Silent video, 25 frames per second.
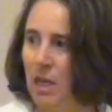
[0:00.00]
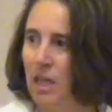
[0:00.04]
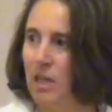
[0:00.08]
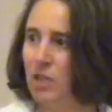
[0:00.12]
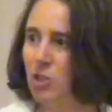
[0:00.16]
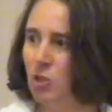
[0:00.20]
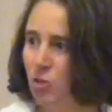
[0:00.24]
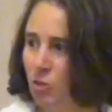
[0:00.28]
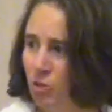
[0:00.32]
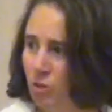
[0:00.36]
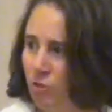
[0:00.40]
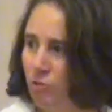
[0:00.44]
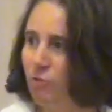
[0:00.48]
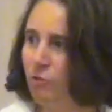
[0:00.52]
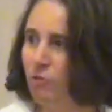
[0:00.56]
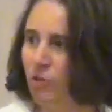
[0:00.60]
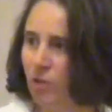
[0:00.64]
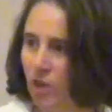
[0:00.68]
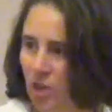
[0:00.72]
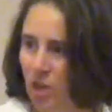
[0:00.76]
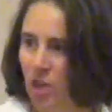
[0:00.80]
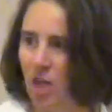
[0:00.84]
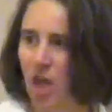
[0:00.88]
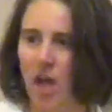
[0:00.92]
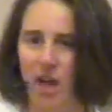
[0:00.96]
It's good
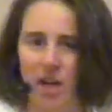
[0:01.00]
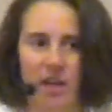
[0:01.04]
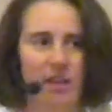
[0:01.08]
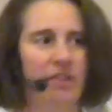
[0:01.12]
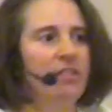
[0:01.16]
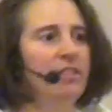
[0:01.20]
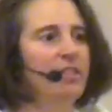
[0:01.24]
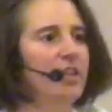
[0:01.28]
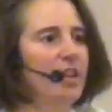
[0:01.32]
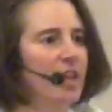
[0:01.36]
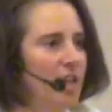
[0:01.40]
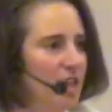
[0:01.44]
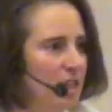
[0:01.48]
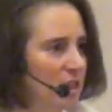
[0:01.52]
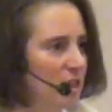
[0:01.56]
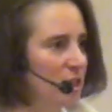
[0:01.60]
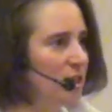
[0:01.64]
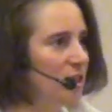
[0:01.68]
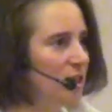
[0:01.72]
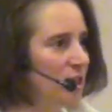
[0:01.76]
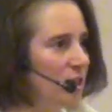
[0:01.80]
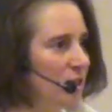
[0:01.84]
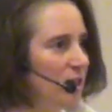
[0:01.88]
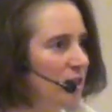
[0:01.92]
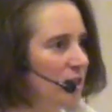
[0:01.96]
for a lot of
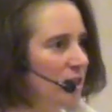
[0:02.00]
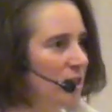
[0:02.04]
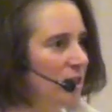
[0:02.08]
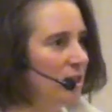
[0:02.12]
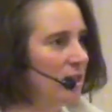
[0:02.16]
things.